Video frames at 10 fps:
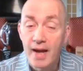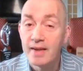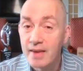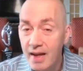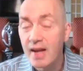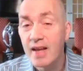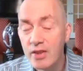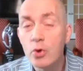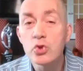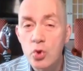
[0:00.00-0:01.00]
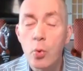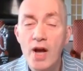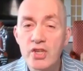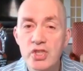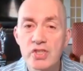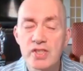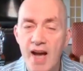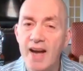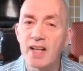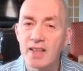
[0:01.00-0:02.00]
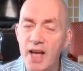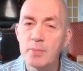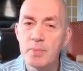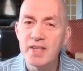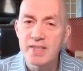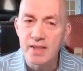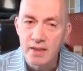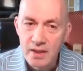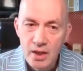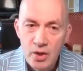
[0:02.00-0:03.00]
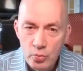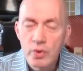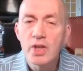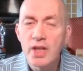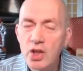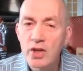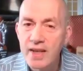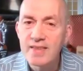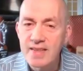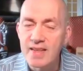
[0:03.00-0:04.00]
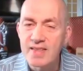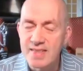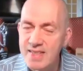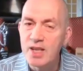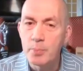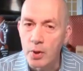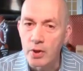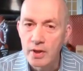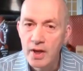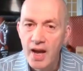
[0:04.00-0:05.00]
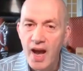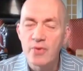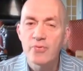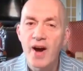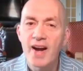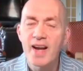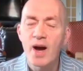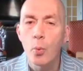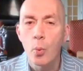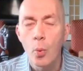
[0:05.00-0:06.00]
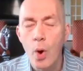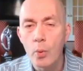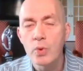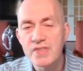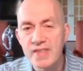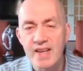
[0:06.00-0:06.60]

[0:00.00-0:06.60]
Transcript: And, and those questions kind of led me to really look into this deeper and find out what was